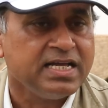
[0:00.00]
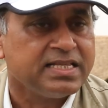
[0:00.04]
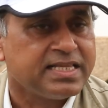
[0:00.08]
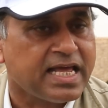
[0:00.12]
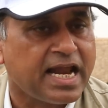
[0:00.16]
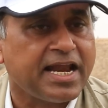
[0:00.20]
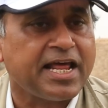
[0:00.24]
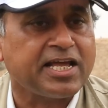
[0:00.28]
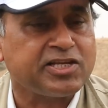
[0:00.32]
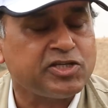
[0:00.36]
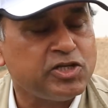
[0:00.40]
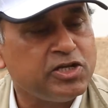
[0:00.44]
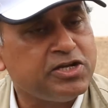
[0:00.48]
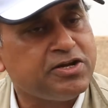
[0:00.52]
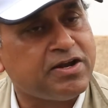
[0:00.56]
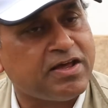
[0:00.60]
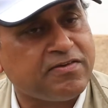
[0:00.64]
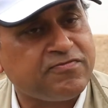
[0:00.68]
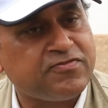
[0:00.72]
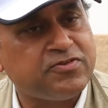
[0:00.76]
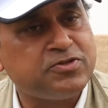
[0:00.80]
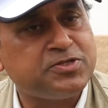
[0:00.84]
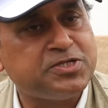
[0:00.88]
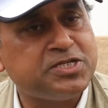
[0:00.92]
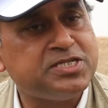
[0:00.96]
that actually
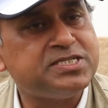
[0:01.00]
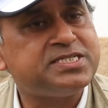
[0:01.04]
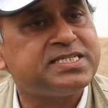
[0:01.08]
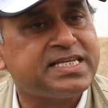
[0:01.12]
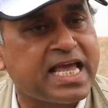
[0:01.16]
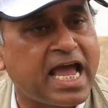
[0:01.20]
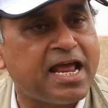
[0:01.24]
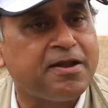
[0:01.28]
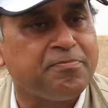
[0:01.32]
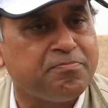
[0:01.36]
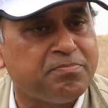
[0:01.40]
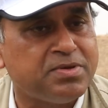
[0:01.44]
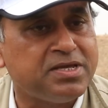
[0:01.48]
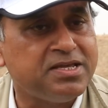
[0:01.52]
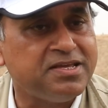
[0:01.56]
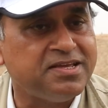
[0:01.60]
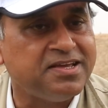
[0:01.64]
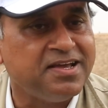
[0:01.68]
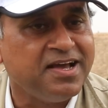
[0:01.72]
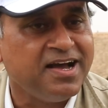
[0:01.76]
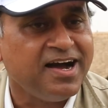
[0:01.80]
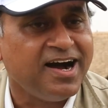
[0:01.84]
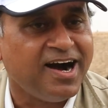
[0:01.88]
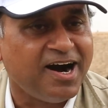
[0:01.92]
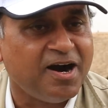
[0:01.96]
refugees can be